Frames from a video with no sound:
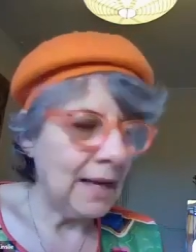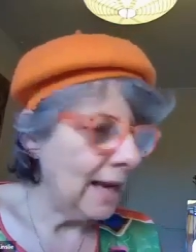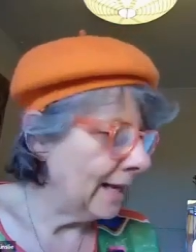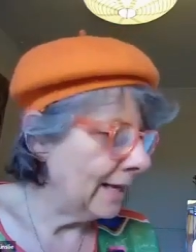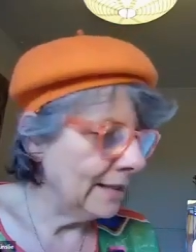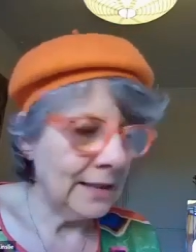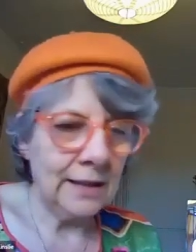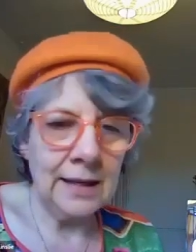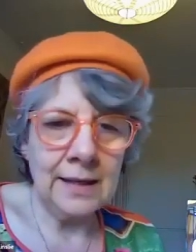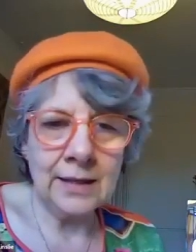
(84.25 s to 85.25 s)
And
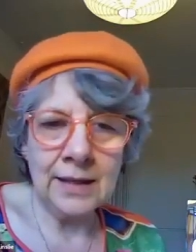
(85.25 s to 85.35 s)
it's a